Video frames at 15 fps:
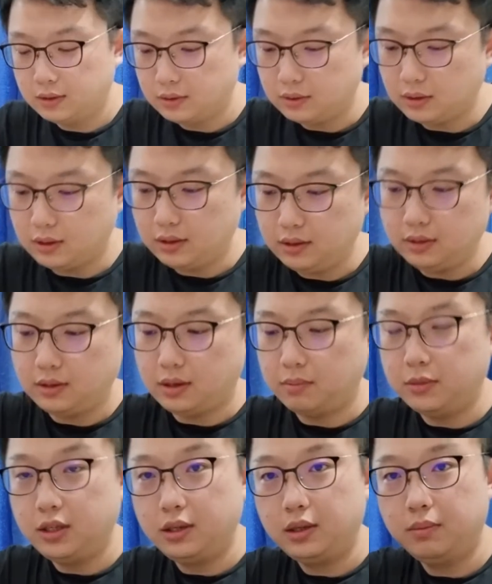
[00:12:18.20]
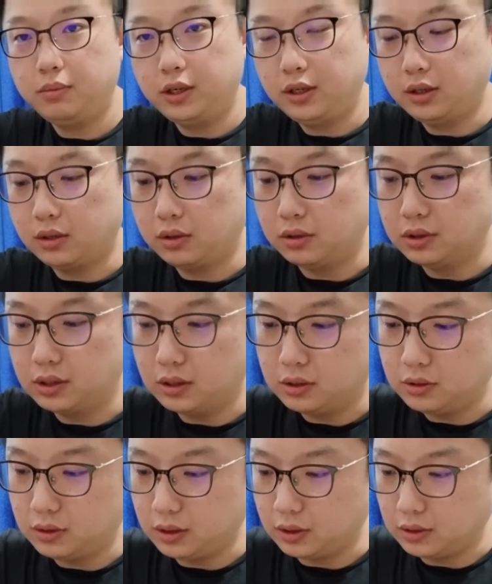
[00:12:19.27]
Okay, let me bring it closer so
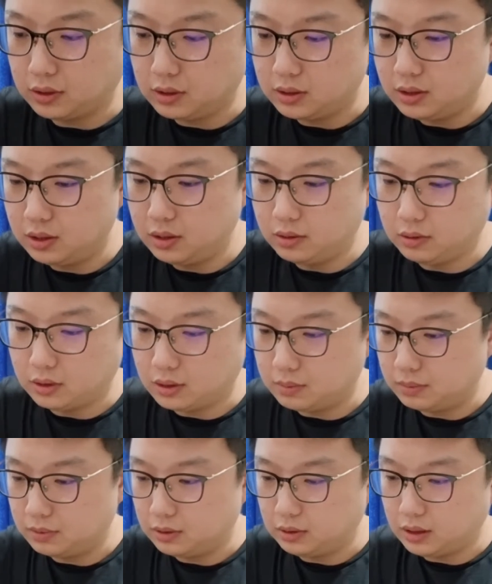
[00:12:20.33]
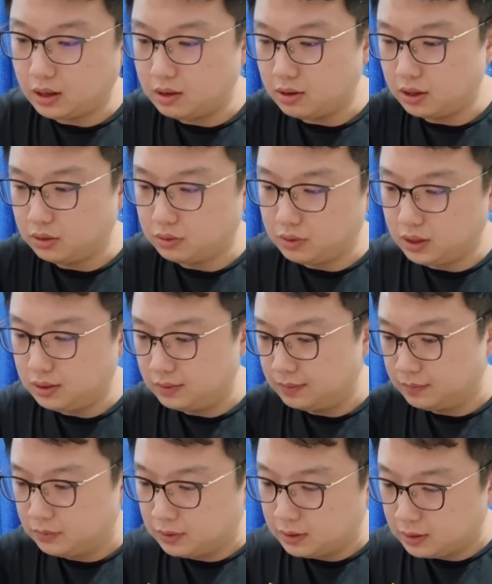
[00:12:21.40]
you can see how I do it.
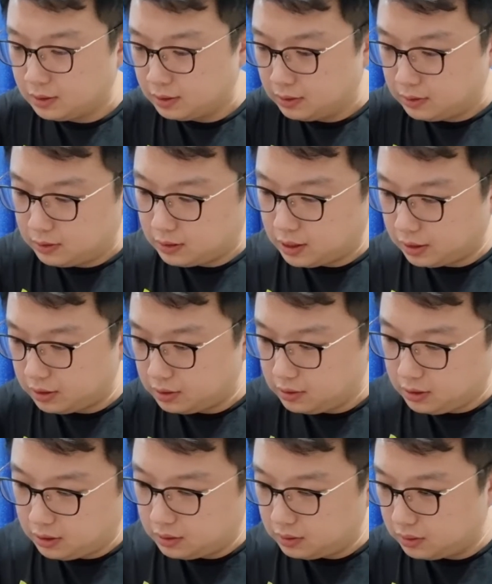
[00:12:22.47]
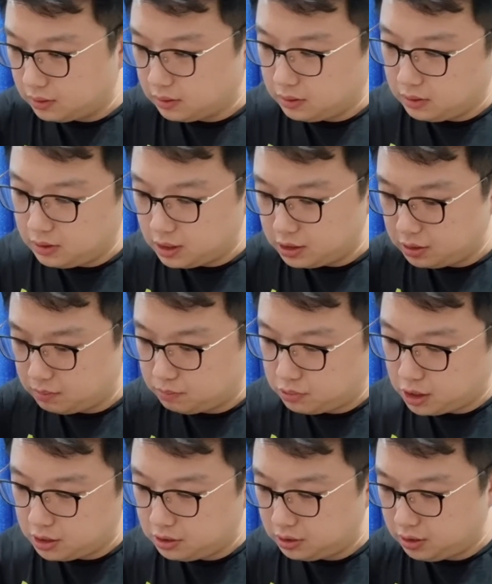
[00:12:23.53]
Like I said, let's
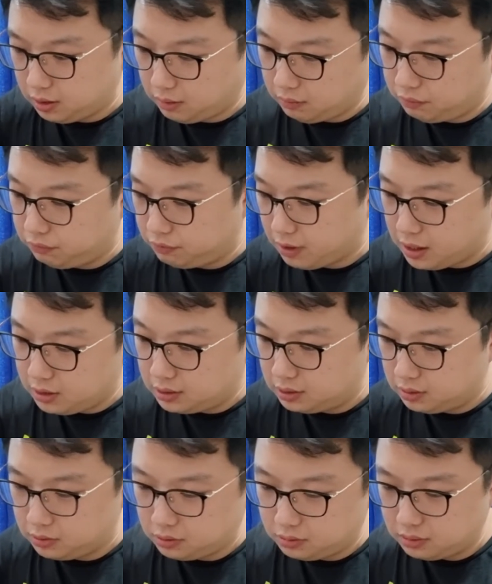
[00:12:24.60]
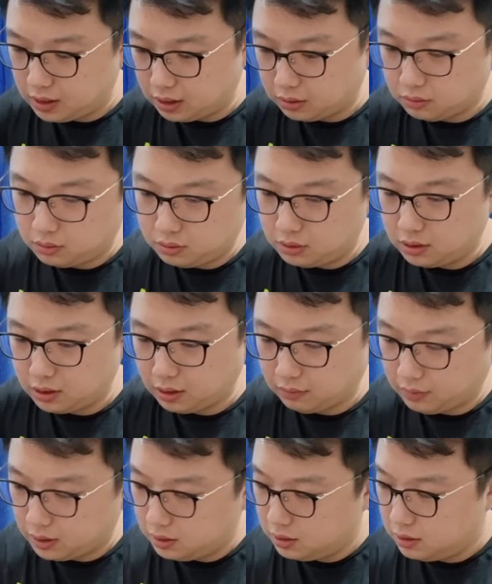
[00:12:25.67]
brush it fast so that you do not have
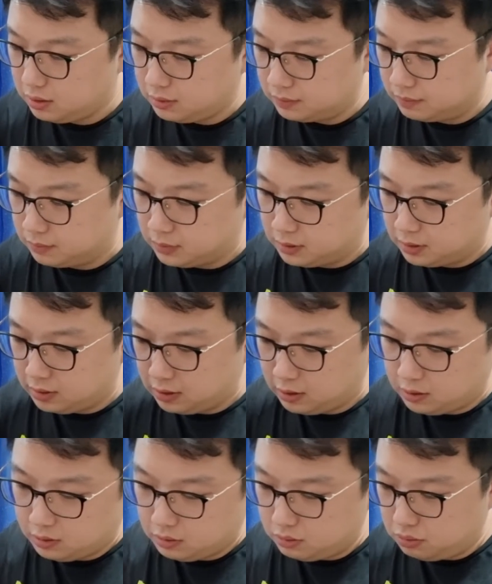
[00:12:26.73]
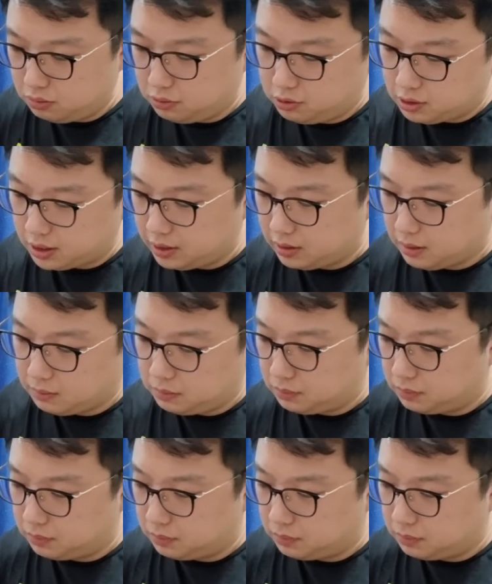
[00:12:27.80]
any glue drying up